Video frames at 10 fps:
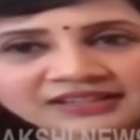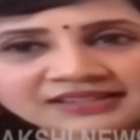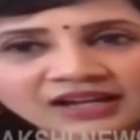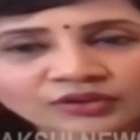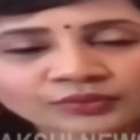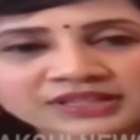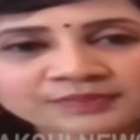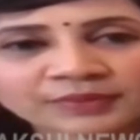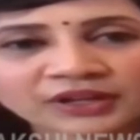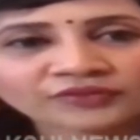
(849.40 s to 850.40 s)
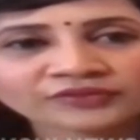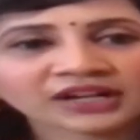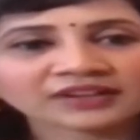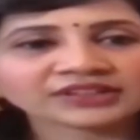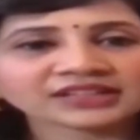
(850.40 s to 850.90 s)
in the southwest, pair of
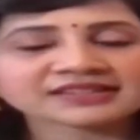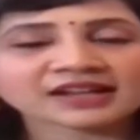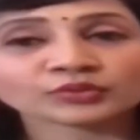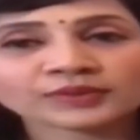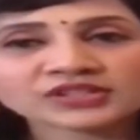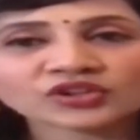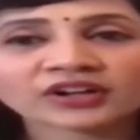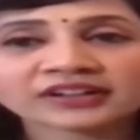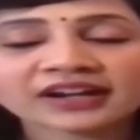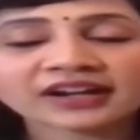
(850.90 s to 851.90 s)
dove in the southwest corner,